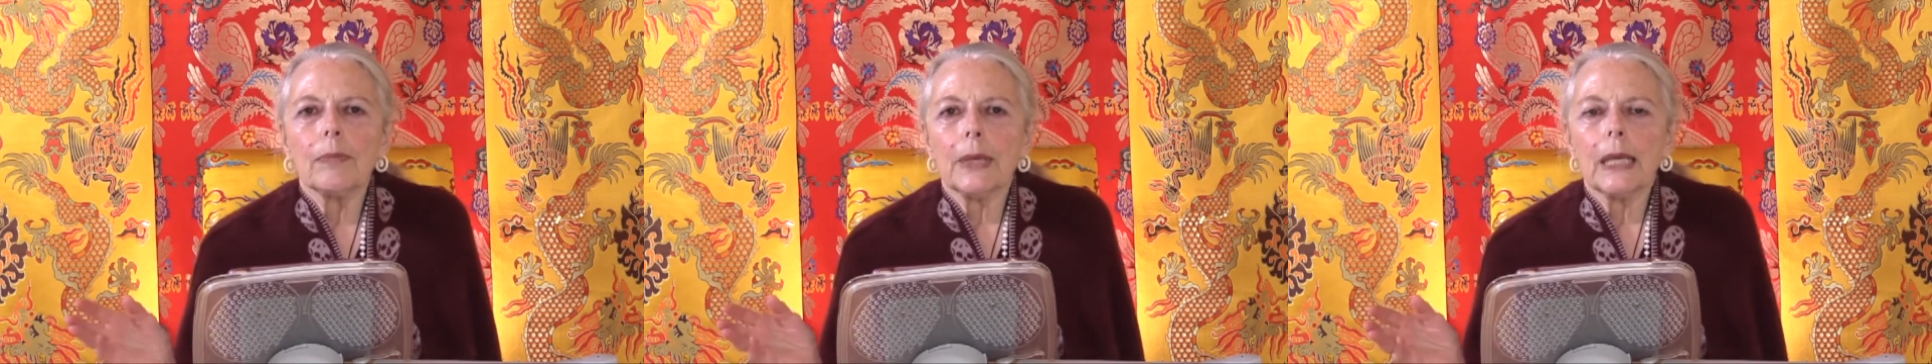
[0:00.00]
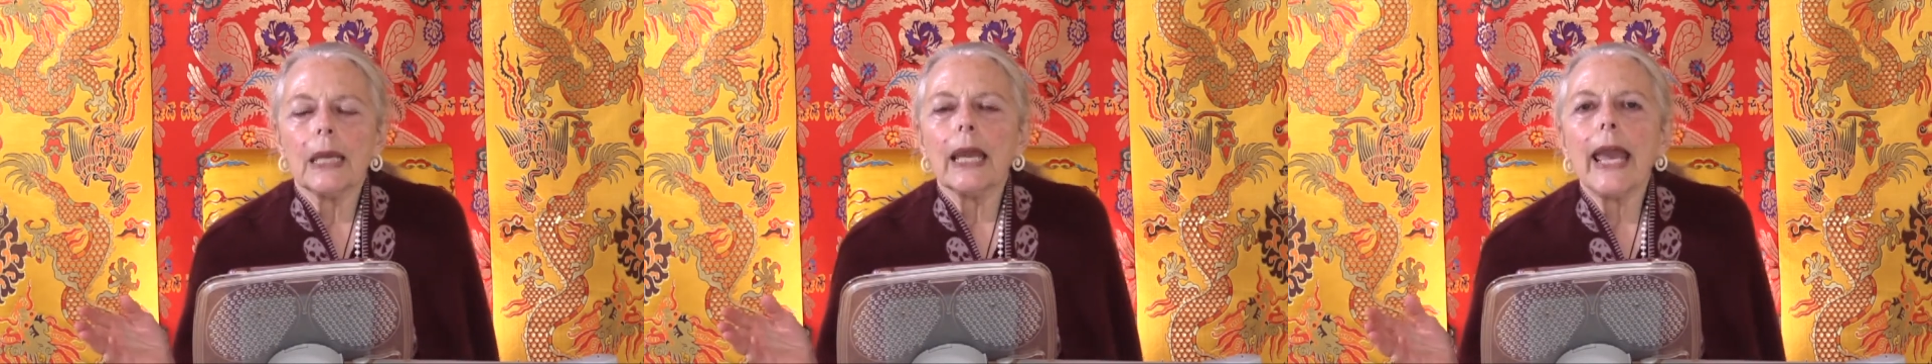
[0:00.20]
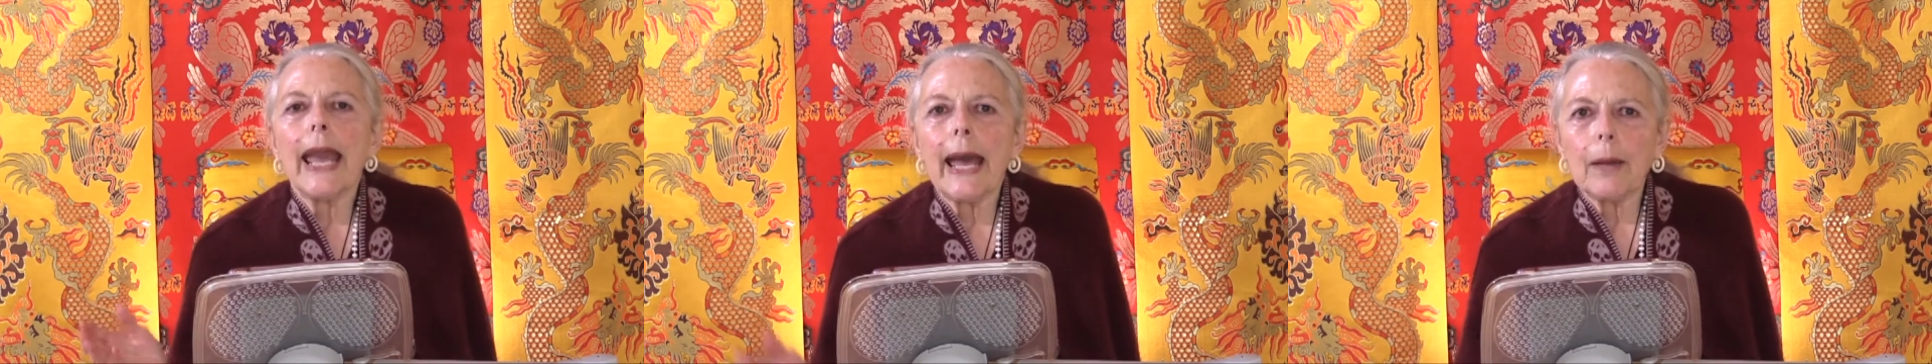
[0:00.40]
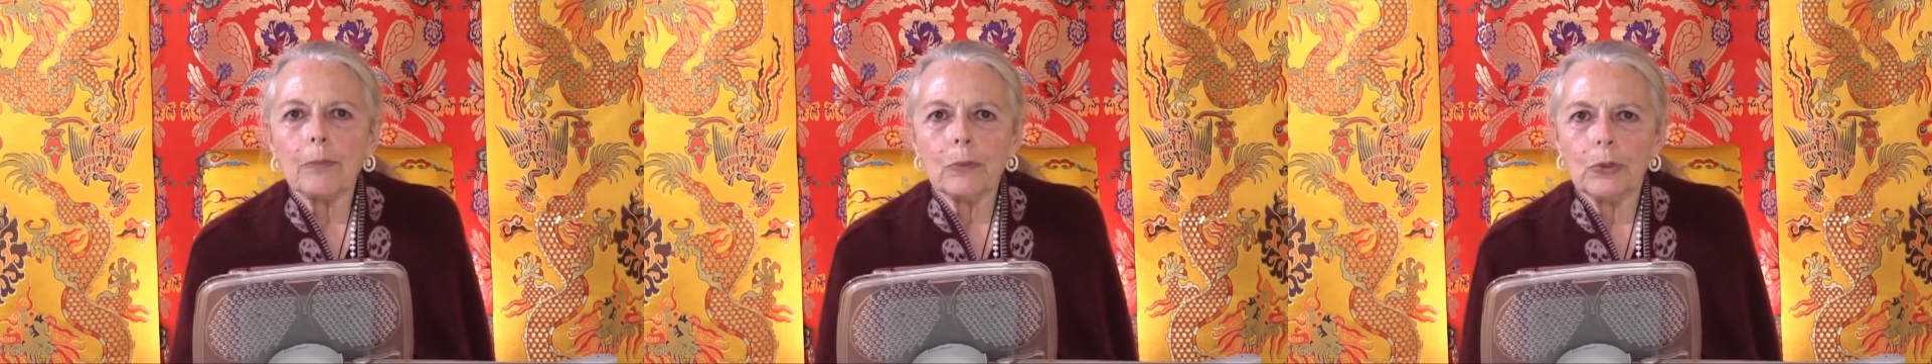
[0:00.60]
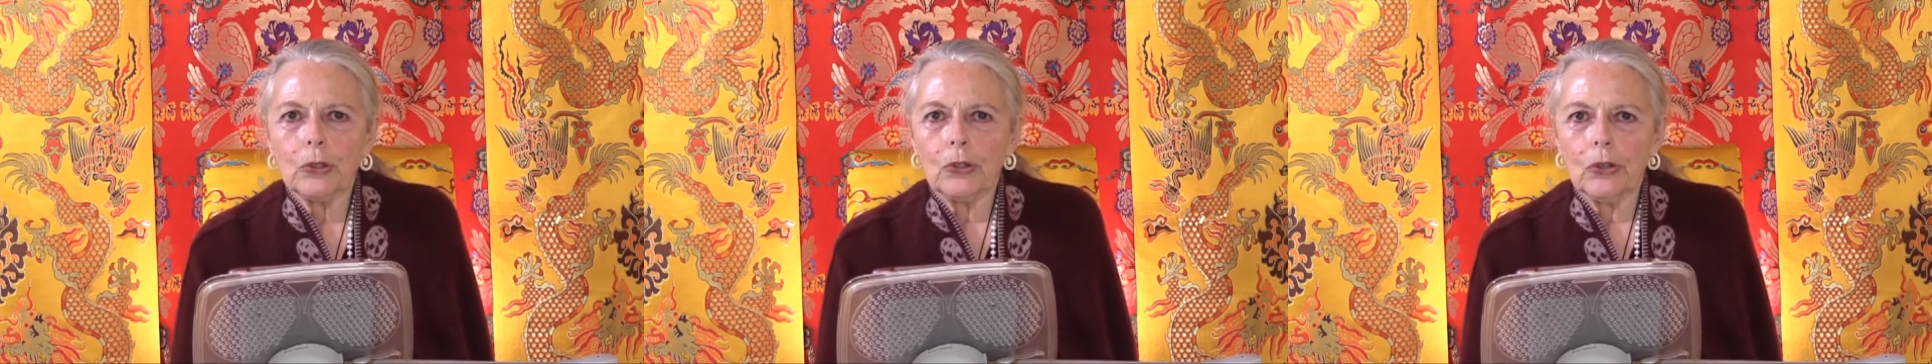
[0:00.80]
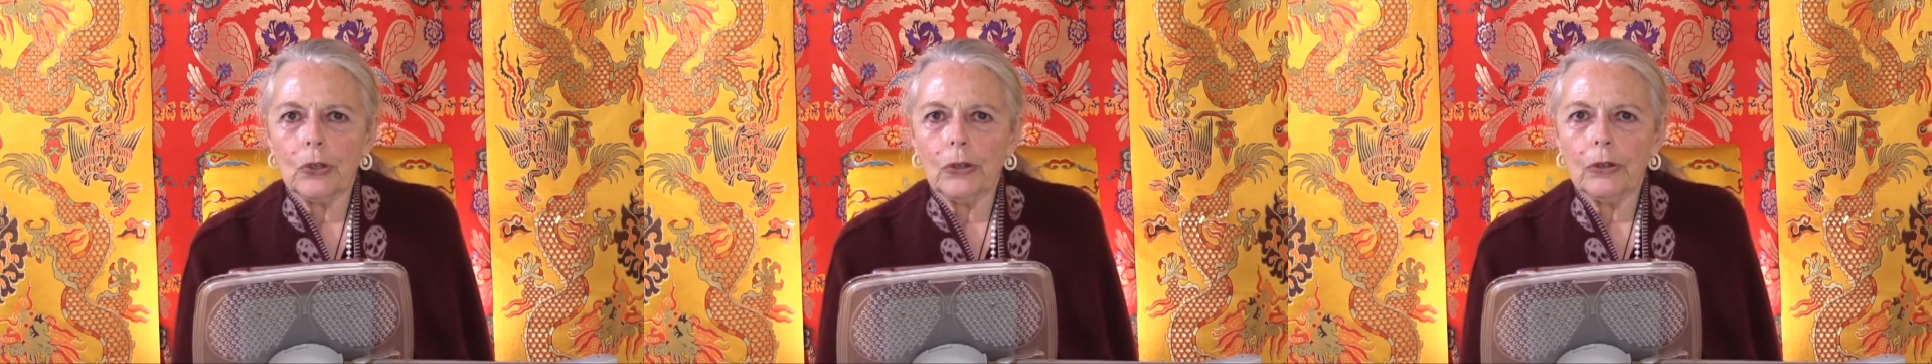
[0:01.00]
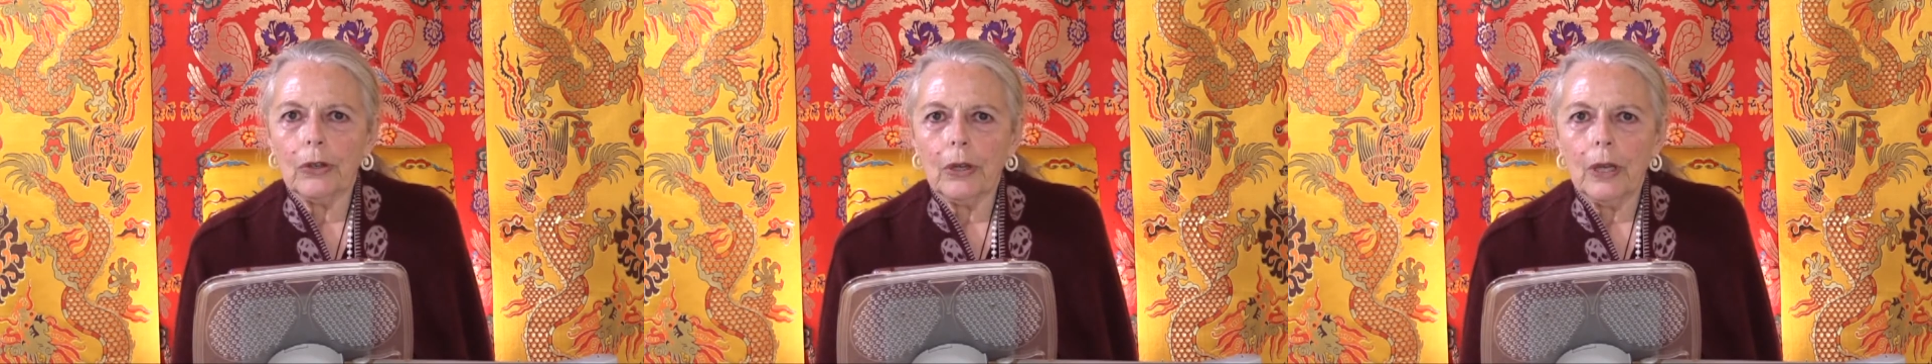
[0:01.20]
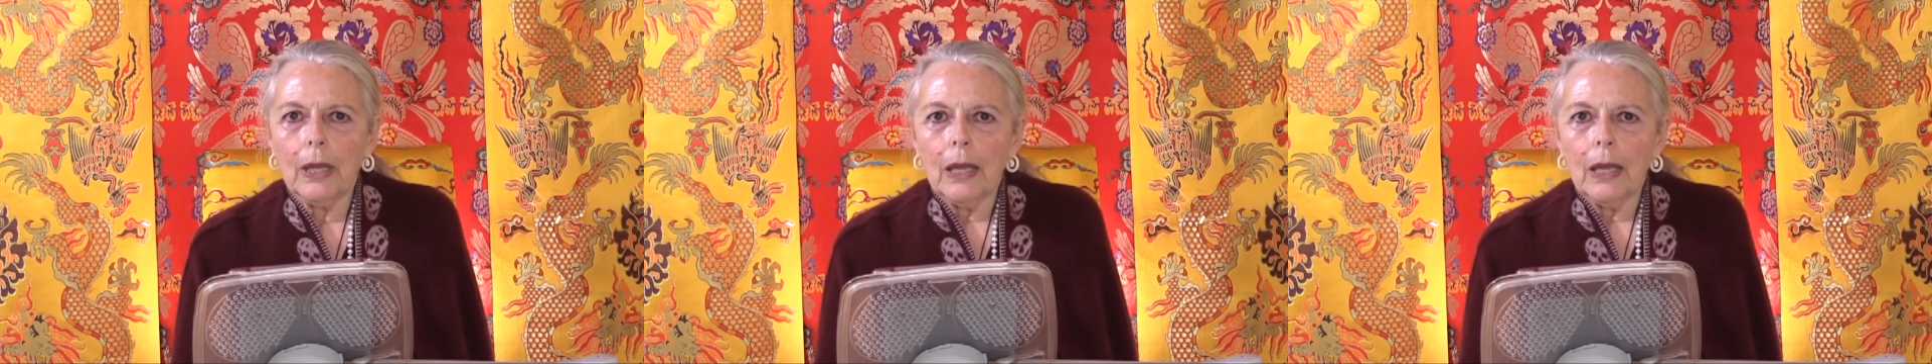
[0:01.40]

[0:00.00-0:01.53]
be captured.